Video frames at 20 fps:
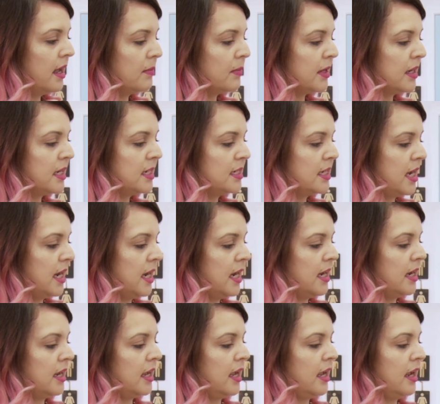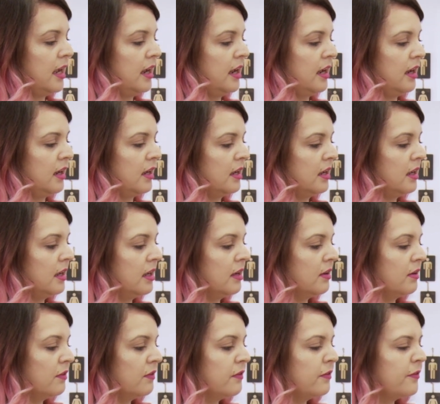I'm gonna take a
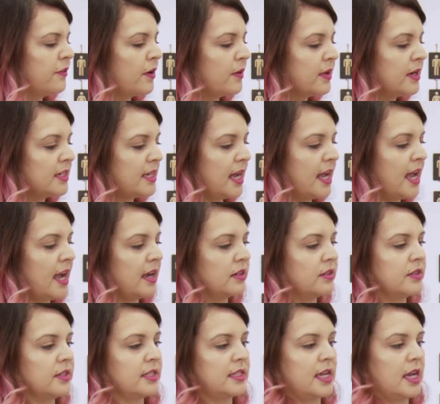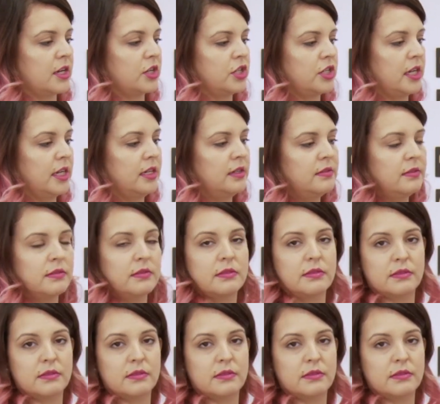forward diagonal section,